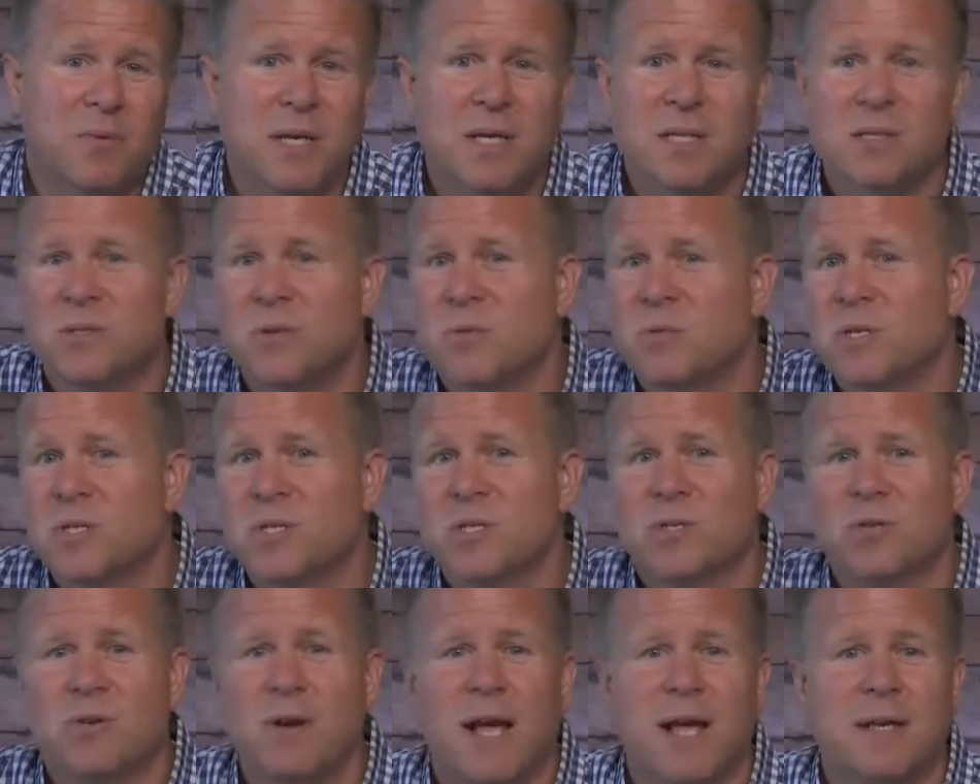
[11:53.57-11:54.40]
We get so
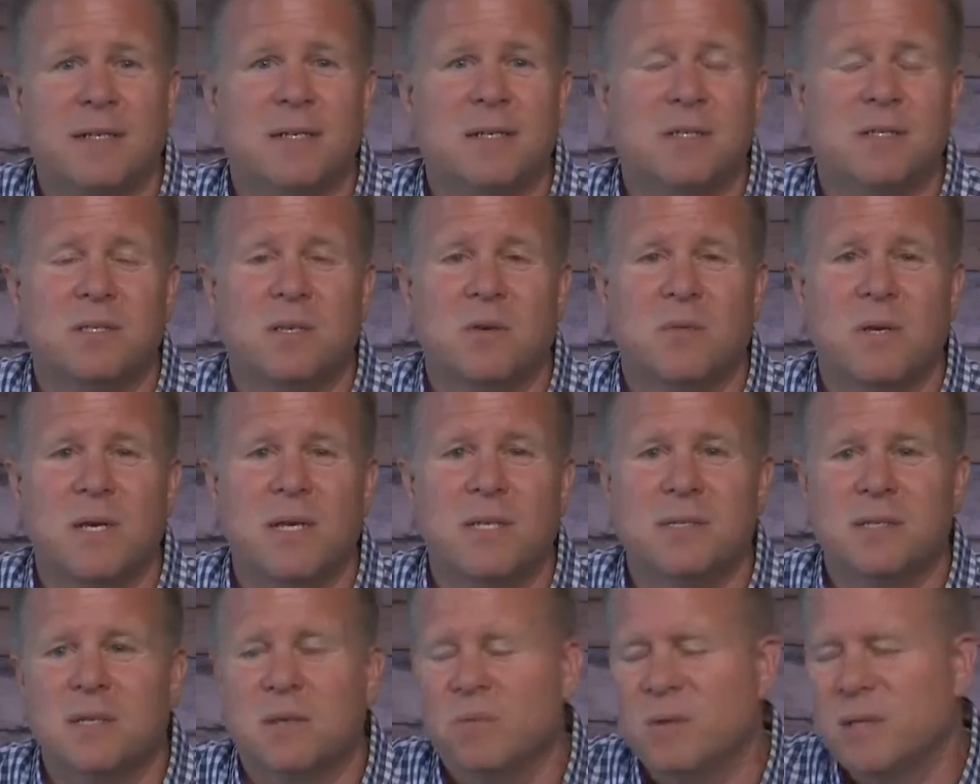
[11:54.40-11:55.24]
distracted so
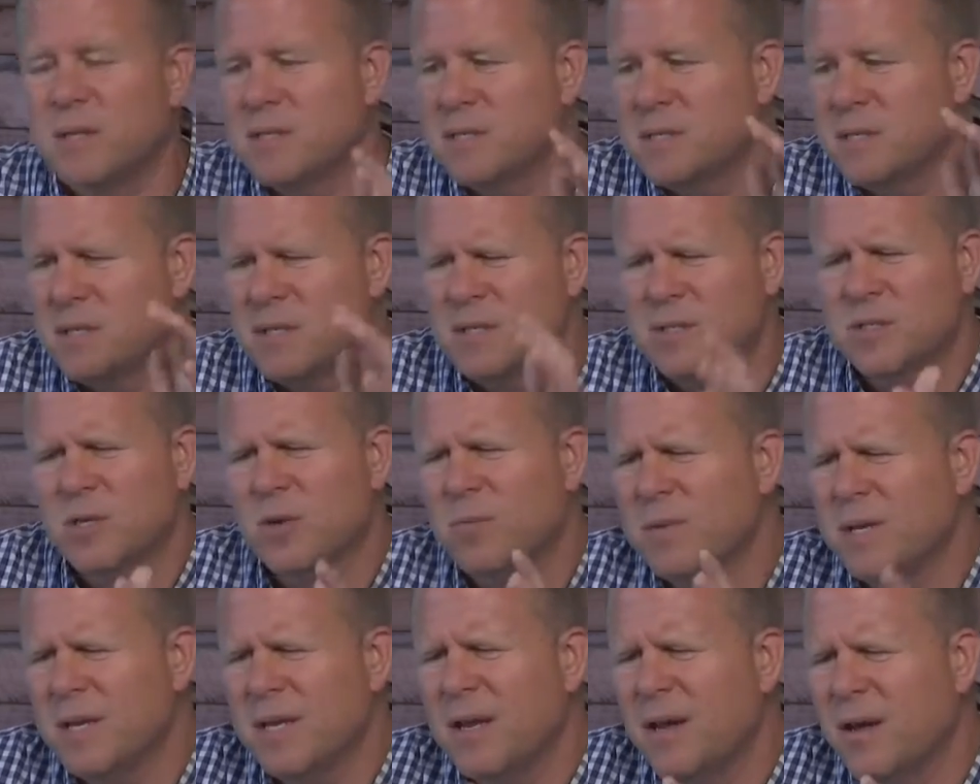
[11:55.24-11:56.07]
easily. We listen to
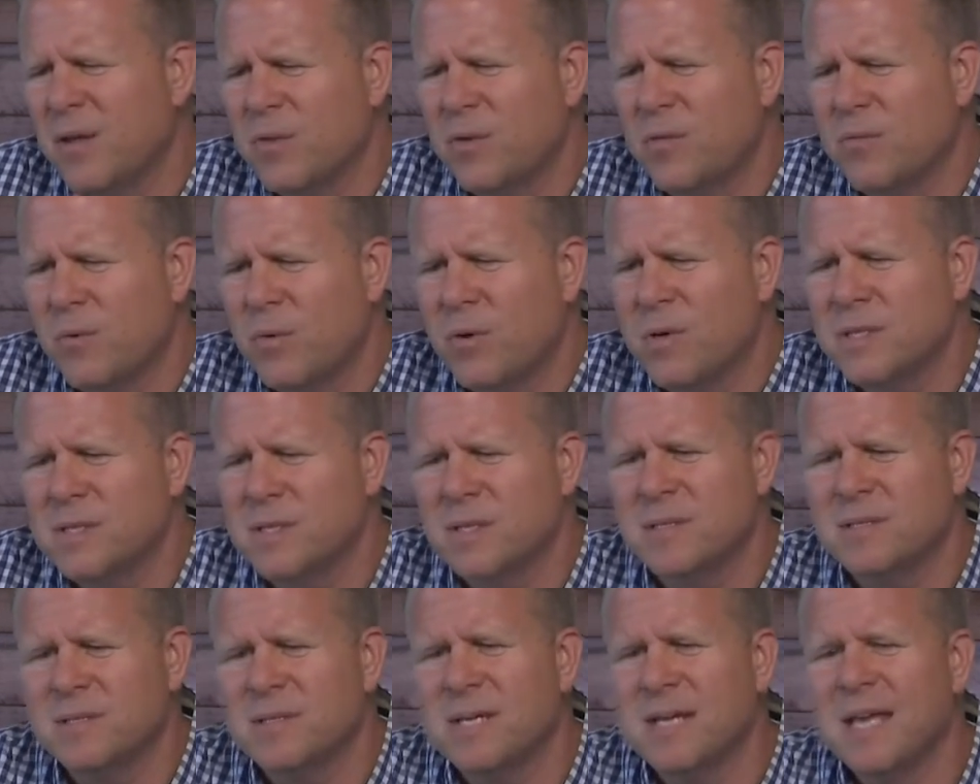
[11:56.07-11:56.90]
so many other
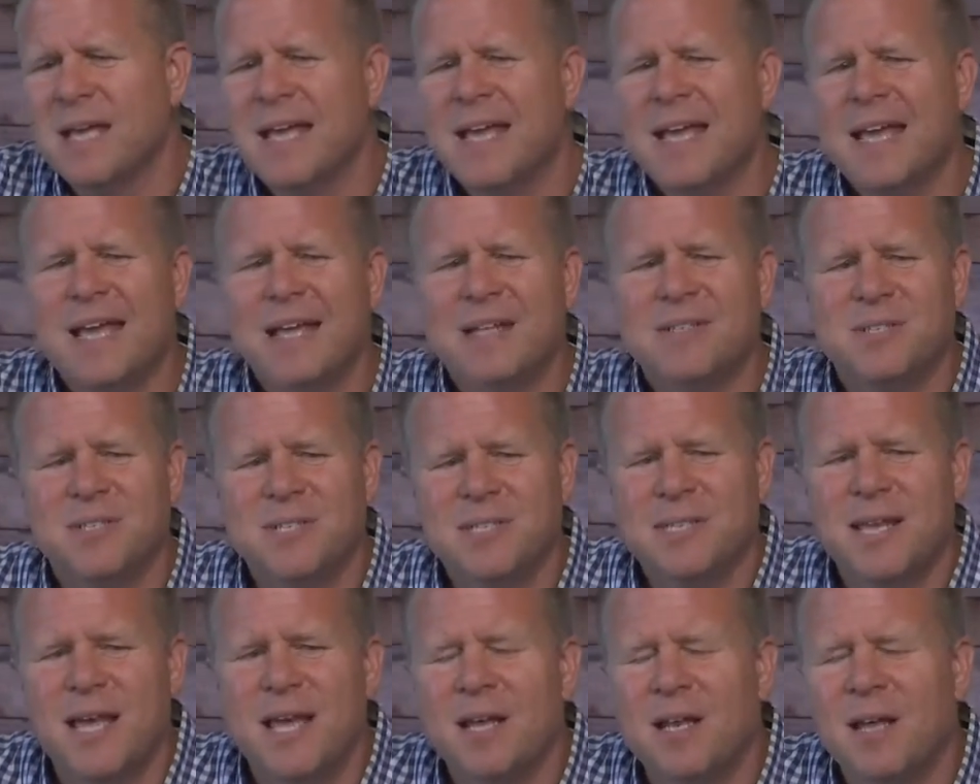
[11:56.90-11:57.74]
voices
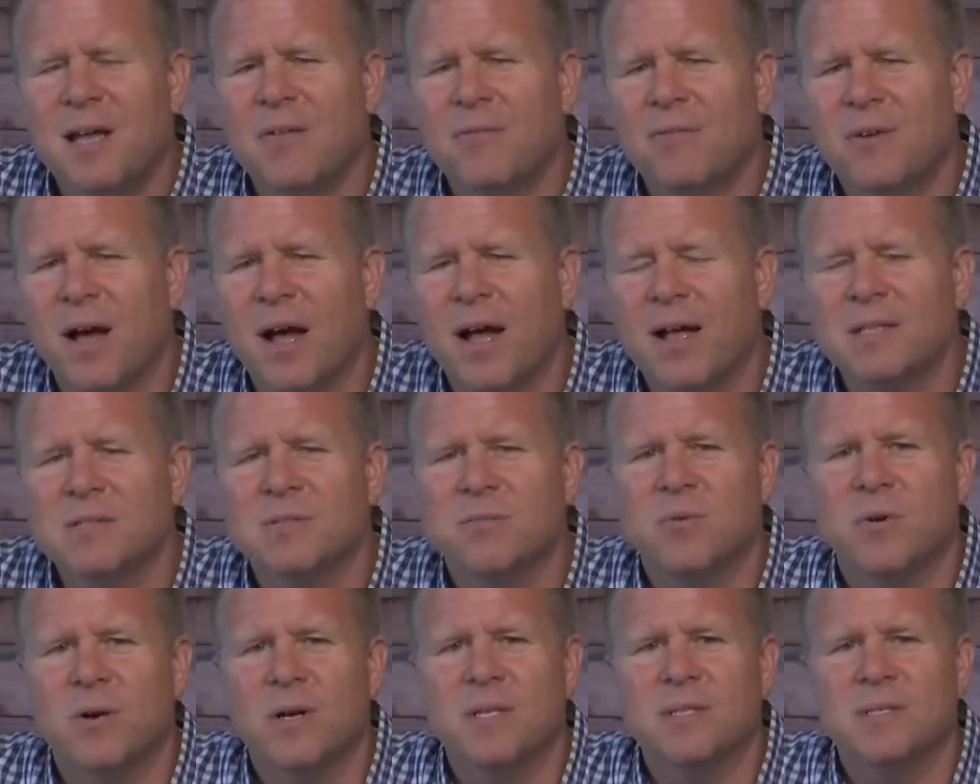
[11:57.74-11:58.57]
instead of God's
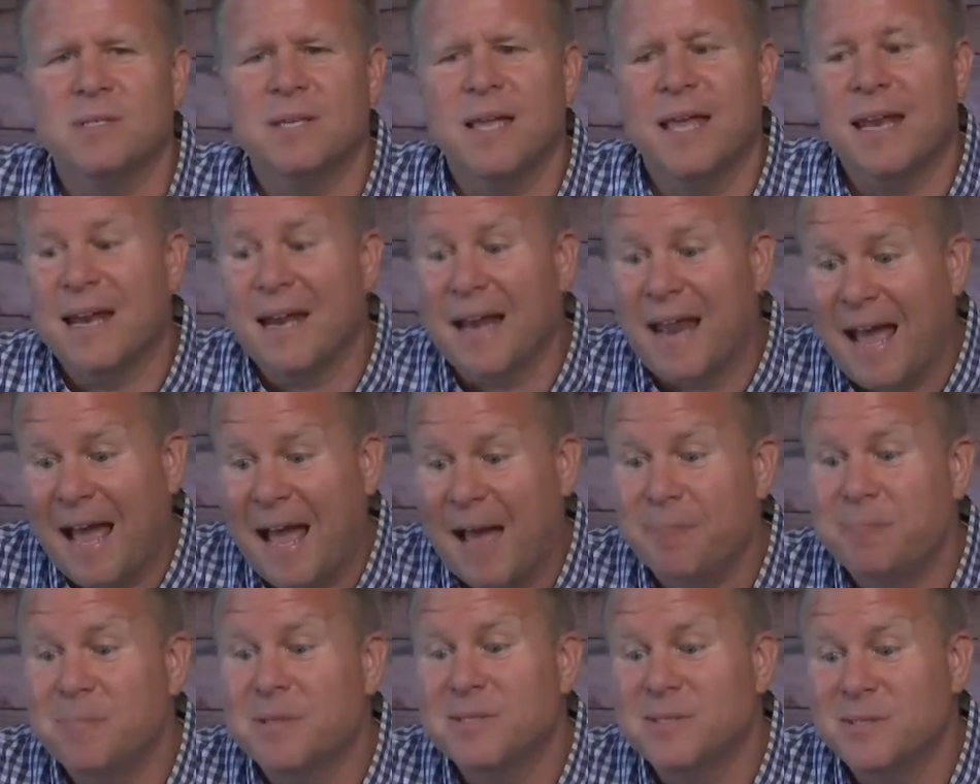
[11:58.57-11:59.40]
voice, and it
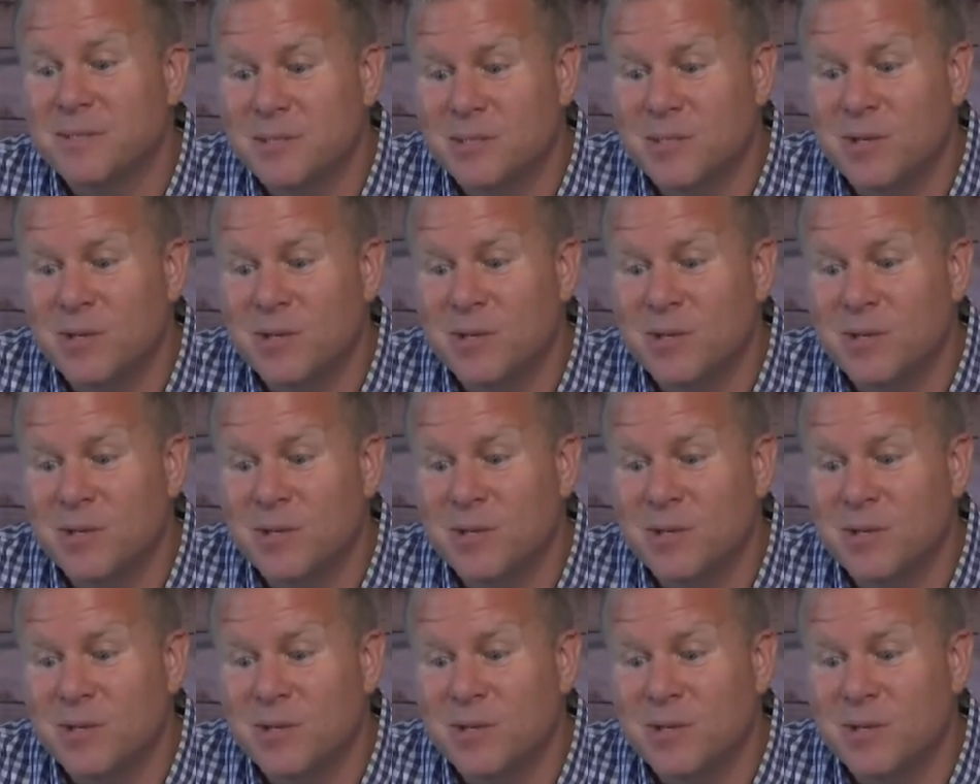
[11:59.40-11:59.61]
happens